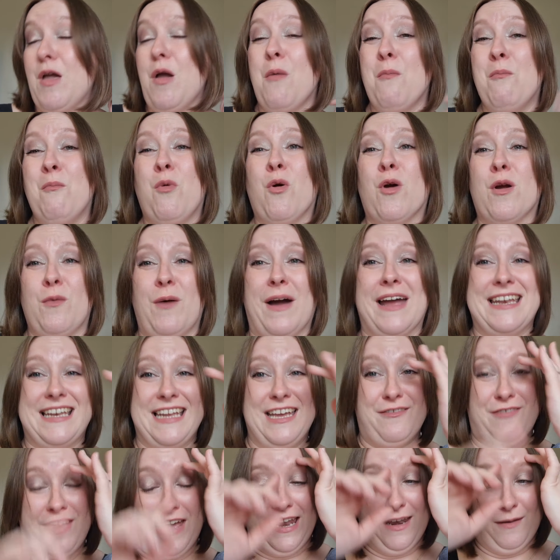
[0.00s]
more widely
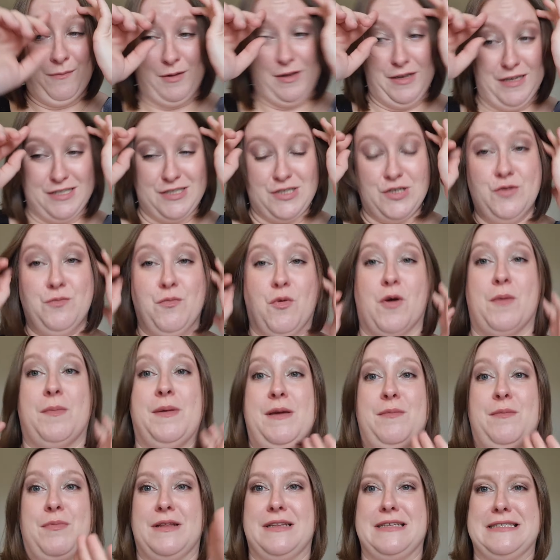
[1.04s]
available to more
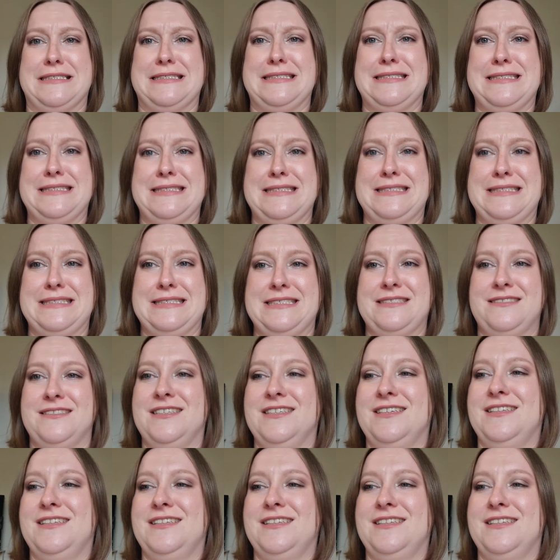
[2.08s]
people. Ooh.